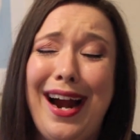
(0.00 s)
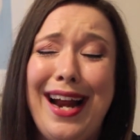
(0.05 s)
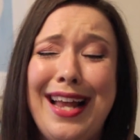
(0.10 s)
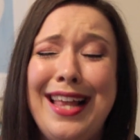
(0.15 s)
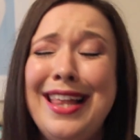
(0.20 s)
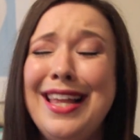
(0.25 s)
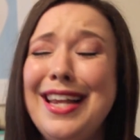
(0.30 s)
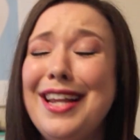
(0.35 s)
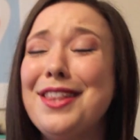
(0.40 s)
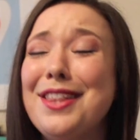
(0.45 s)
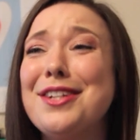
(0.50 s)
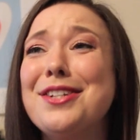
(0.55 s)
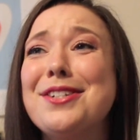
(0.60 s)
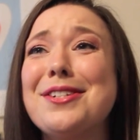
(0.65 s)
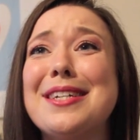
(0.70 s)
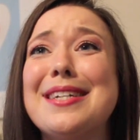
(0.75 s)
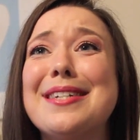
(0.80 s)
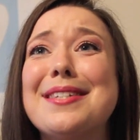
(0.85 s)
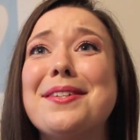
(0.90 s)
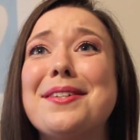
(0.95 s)
I think that
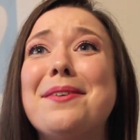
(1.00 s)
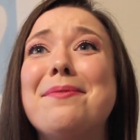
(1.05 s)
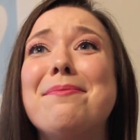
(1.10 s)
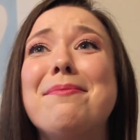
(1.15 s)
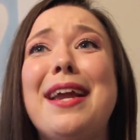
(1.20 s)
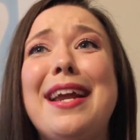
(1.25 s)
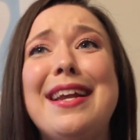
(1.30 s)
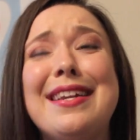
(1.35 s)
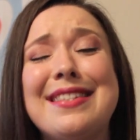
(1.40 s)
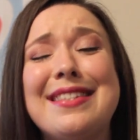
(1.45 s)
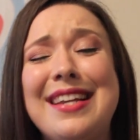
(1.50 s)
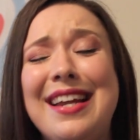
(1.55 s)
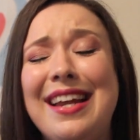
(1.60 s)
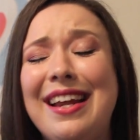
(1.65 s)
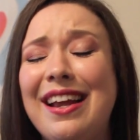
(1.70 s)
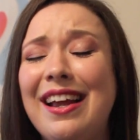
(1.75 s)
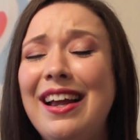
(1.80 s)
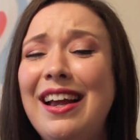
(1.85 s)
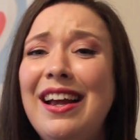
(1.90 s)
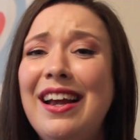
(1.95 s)
she is
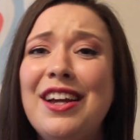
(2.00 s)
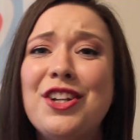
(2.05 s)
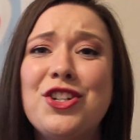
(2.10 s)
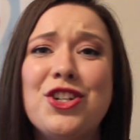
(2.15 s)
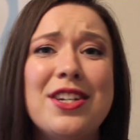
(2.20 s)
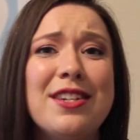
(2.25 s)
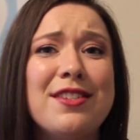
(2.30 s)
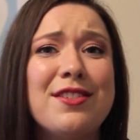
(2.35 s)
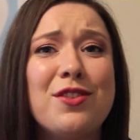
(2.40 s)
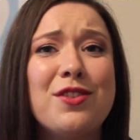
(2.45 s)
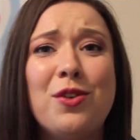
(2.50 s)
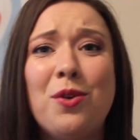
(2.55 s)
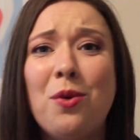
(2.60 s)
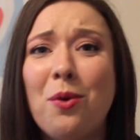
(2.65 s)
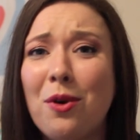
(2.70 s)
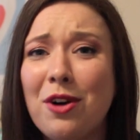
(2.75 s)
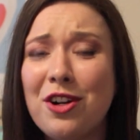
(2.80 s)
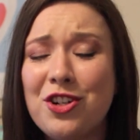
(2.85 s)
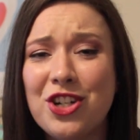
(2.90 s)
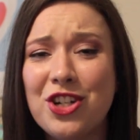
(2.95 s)
amazing. She's
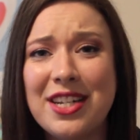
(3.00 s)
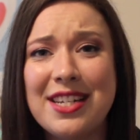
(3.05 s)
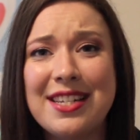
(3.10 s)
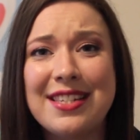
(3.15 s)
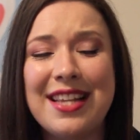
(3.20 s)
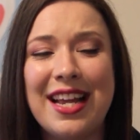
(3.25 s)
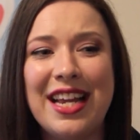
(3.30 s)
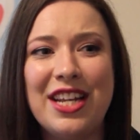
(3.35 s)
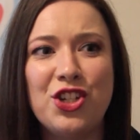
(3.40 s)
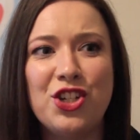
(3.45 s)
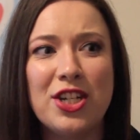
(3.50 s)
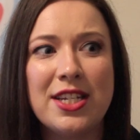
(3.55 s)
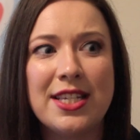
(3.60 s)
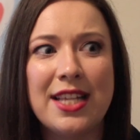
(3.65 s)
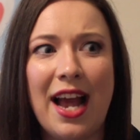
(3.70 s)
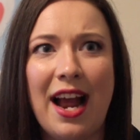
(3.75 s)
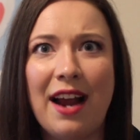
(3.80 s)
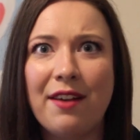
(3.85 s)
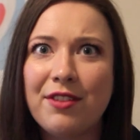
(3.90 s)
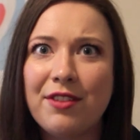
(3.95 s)
gorgeous, and just
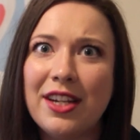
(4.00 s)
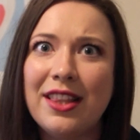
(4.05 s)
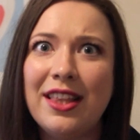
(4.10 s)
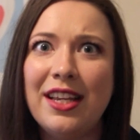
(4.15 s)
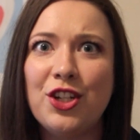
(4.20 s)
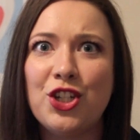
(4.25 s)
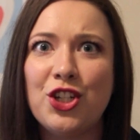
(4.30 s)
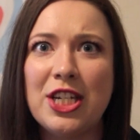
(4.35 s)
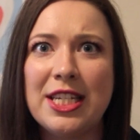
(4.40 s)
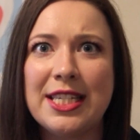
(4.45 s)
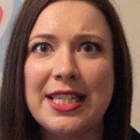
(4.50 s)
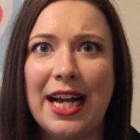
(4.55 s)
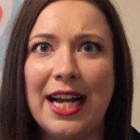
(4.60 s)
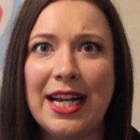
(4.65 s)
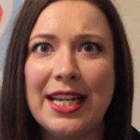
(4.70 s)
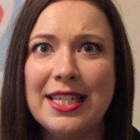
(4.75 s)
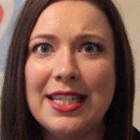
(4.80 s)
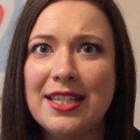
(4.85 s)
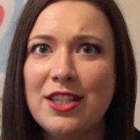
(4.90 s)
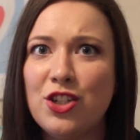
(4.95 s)
everything she
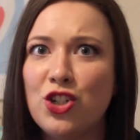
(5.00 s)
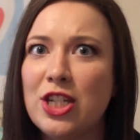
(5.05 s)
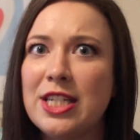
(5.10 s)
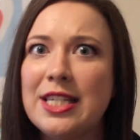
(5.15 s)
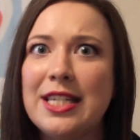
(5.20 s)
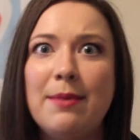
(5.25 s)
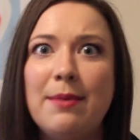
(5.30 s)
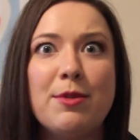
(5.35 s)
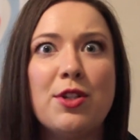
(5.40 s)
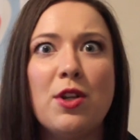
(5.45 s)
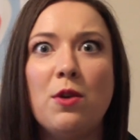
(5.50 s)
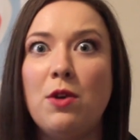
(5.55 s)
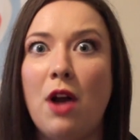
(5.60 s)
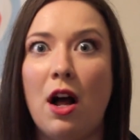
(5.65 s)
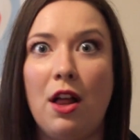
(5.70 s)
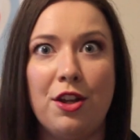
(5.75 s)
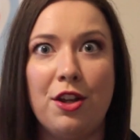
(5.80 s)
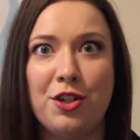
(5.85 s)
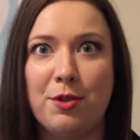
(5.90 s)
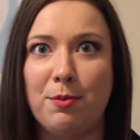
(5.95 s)
says, she seems so
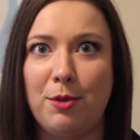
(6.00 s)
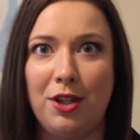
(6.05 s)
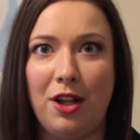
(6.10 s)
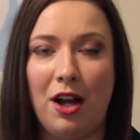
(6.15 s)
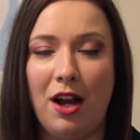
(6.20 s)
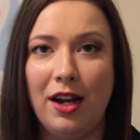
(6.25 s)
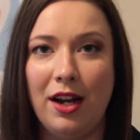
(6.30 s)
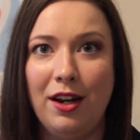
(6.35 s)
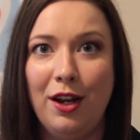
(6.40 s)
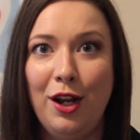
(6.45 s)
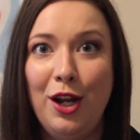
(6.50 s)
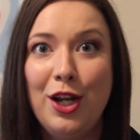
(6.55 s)
knowledgeable on.